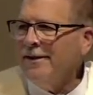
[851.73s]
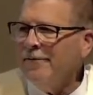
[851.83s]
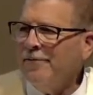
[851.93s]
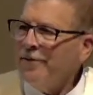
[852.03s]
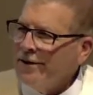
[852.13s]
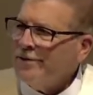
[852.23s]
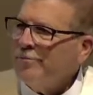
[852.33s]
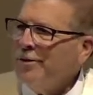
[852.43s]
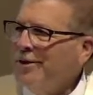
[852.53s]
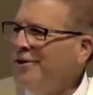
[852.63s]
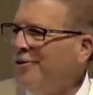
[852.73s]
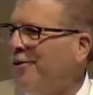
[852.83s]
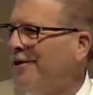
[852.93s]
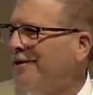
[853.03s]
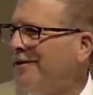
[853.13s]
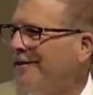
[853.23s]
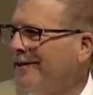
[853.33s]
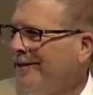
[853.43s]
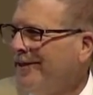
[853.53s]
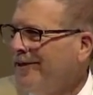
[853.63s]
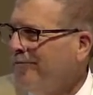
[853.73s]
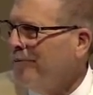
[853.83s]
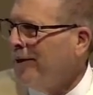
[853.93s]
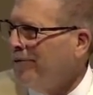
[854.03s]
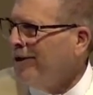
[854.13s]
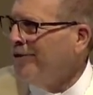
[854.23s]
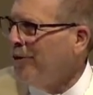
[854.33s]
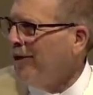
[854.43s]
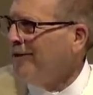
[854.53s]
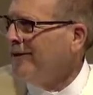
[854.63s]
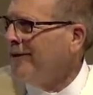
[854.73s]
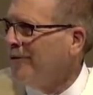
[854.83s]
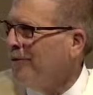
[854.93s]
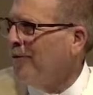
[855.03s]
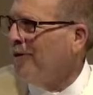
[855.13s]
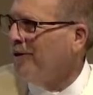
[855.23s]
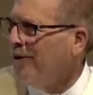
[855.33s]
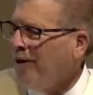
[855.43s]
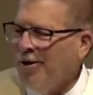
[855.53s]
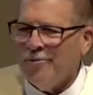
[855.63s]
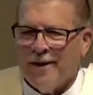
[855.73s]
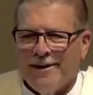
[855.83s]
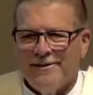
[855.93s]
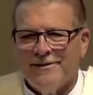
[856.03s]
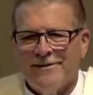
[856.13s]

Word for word: And for this we rejoice. We rejoice in the Lord always.